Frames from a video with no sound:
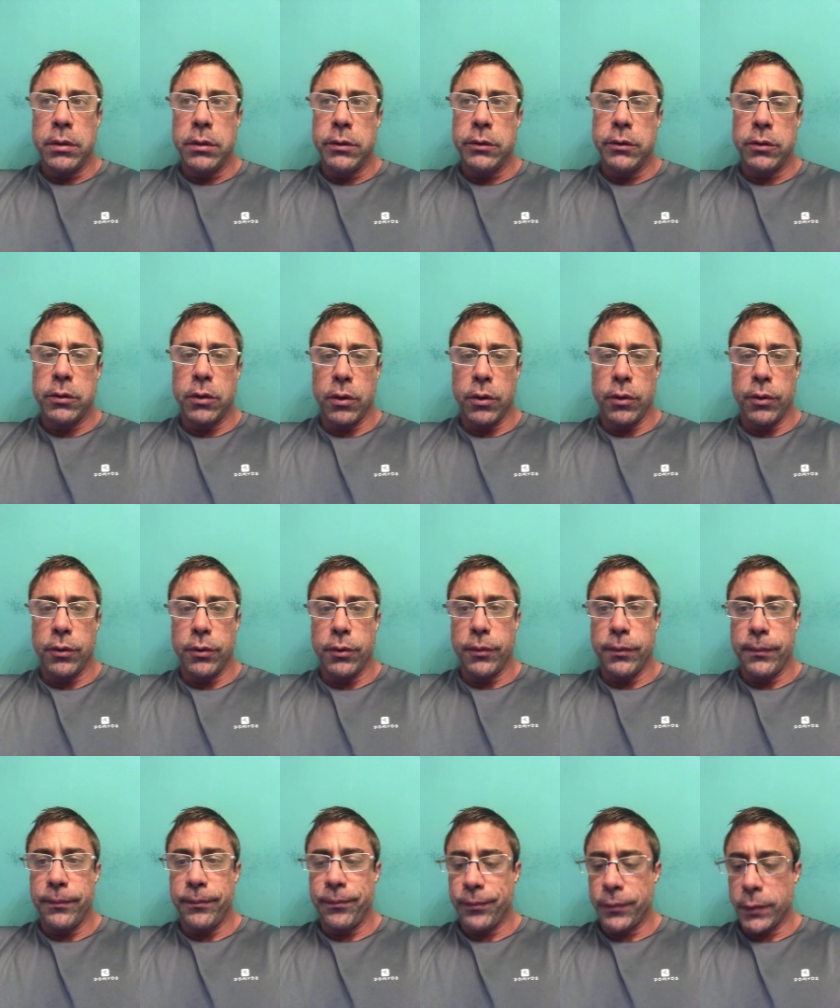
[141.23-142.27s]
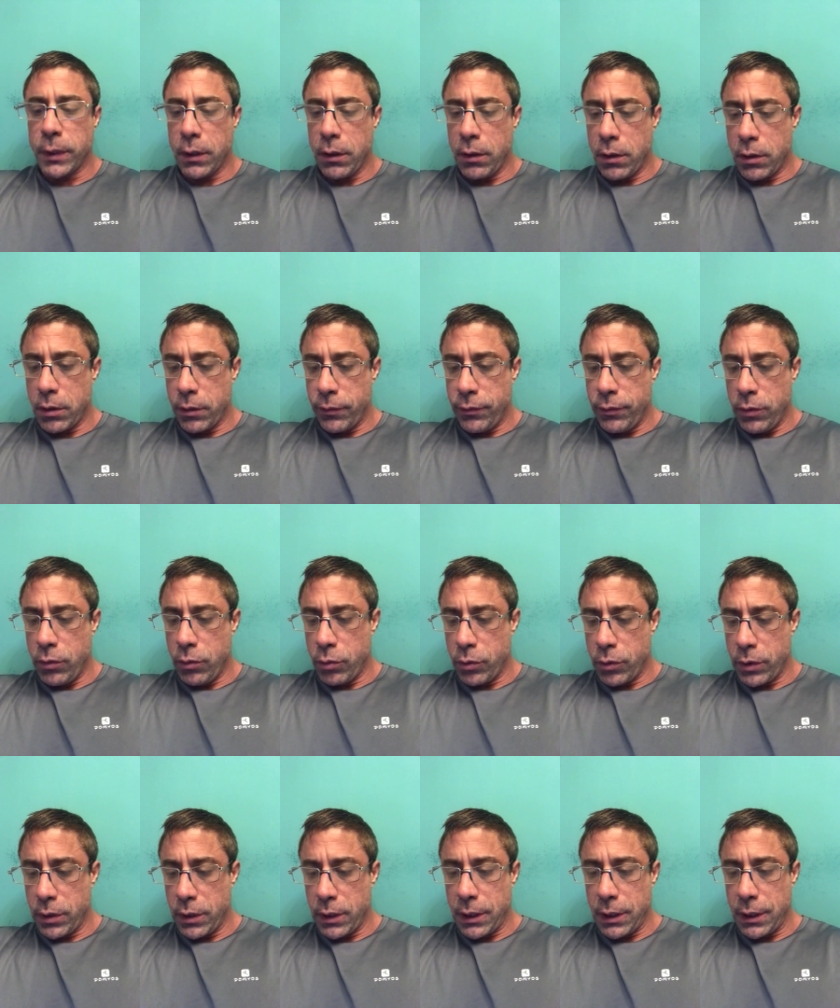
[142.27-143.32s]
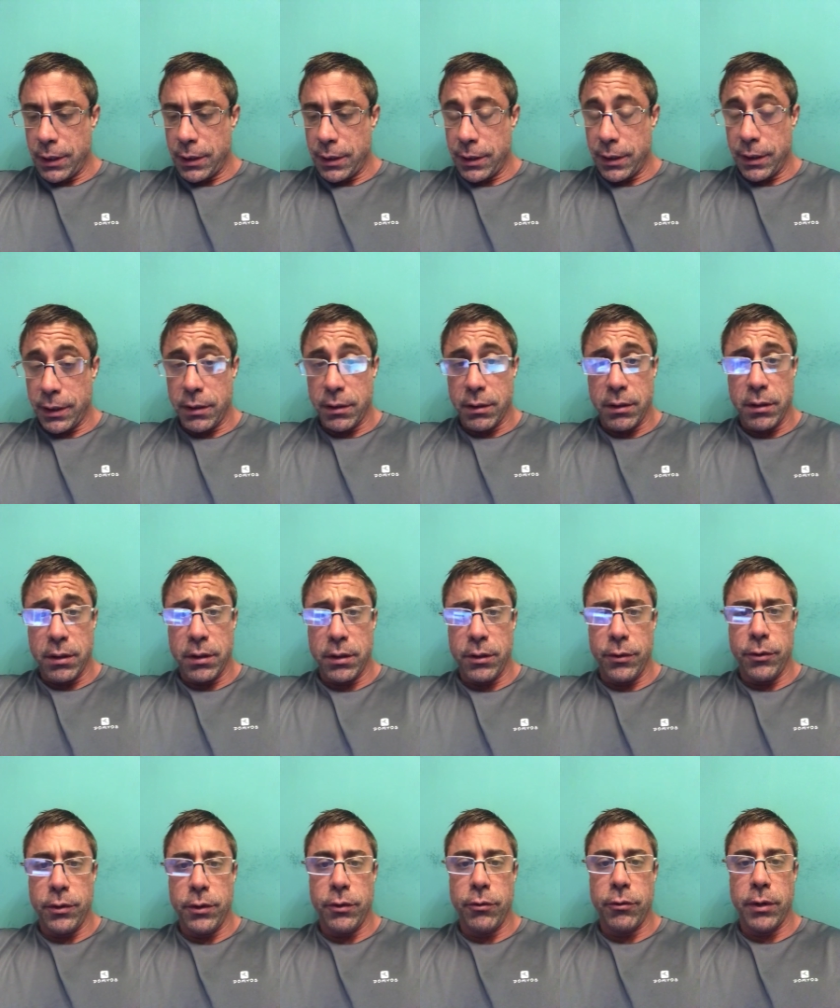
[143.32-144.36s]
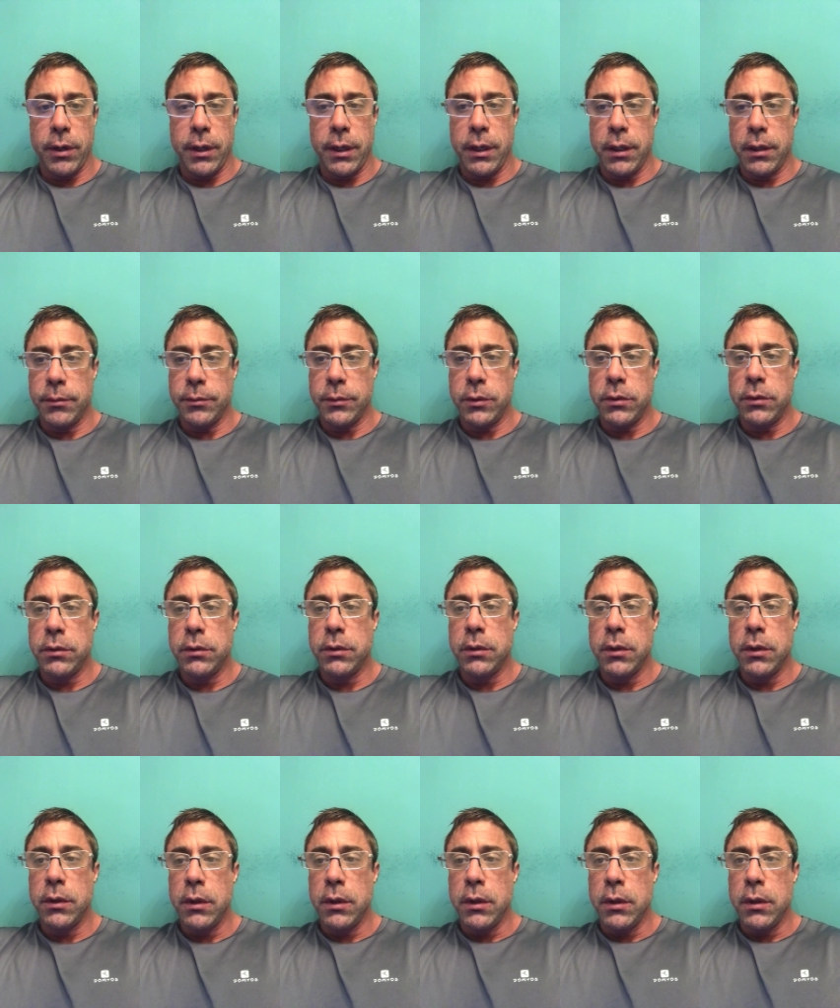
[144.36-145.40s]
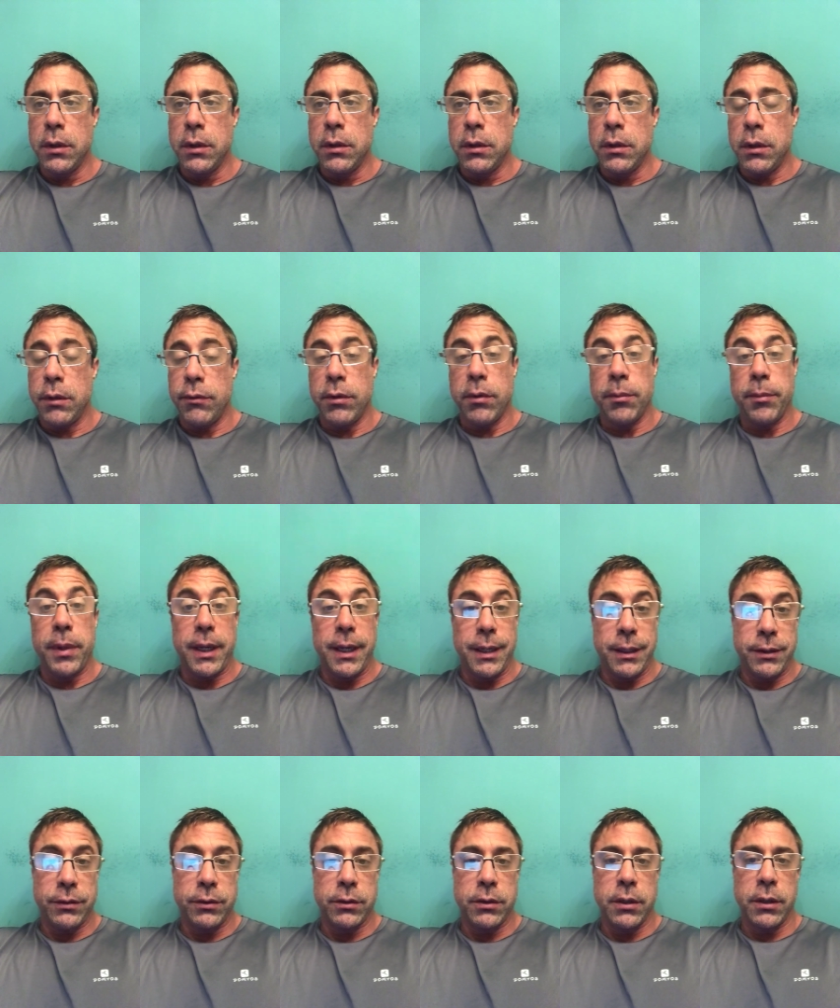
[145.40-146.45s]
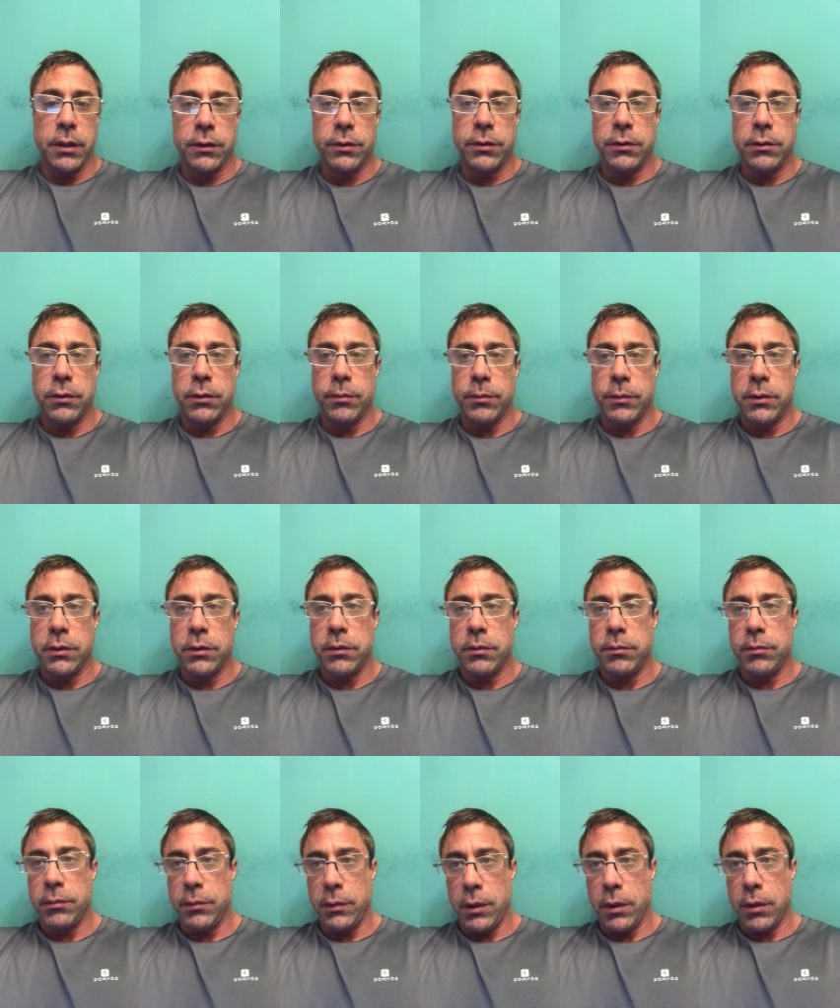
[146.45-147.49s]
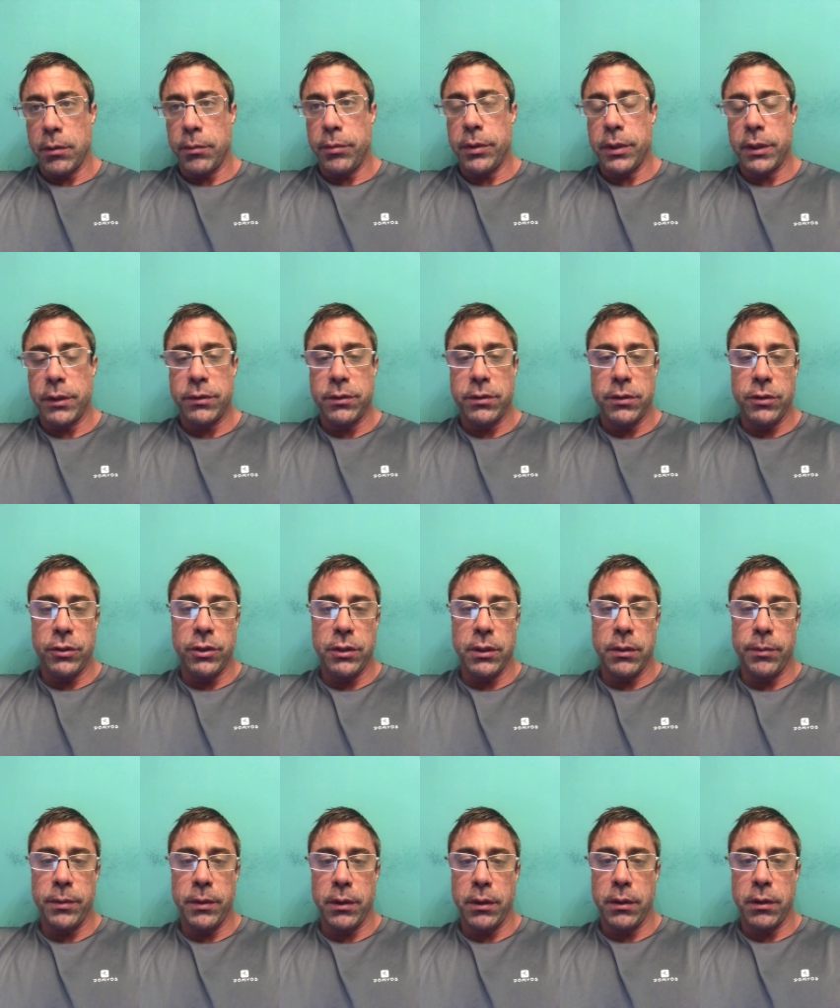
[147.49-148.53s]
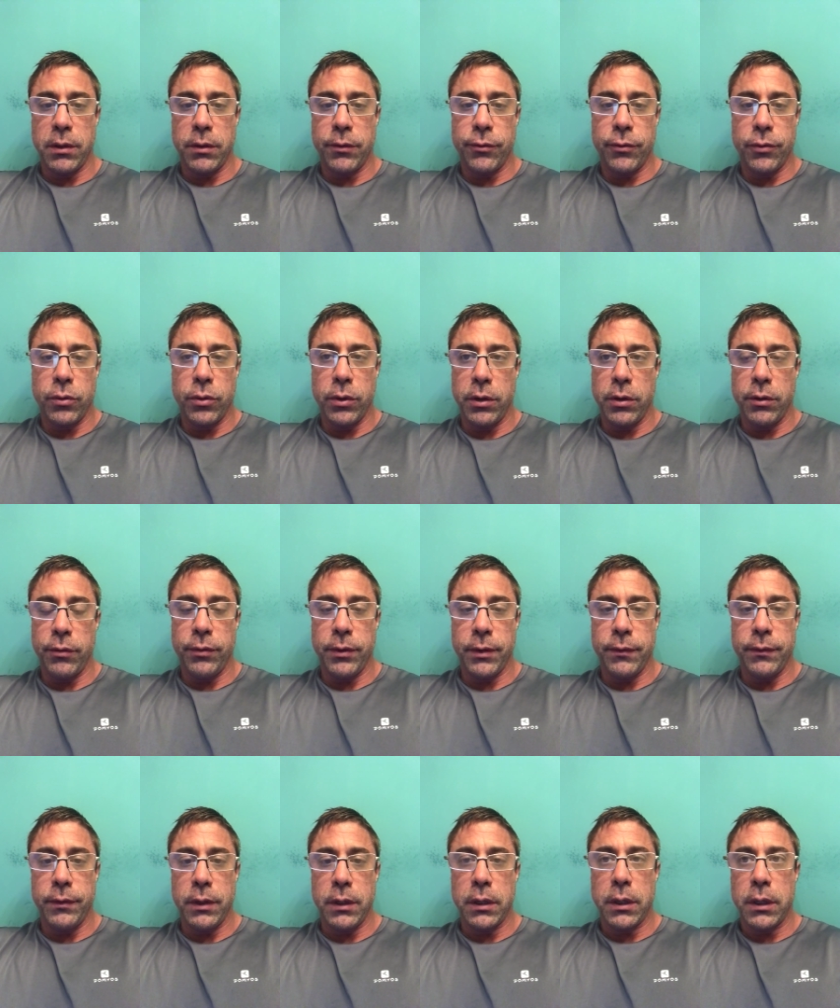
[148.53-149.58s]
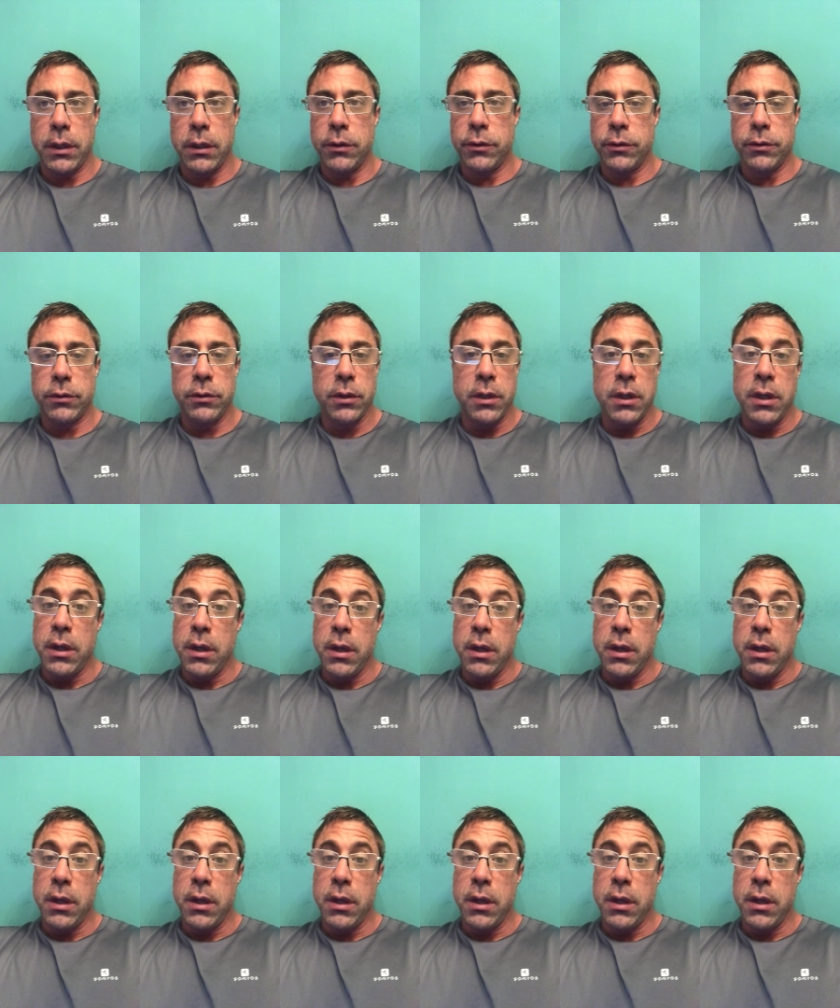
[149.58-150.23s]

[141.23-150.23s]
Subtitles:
So, if you were to get like 100 grams, if it passed customs, plus the shipping, another $40 or $50.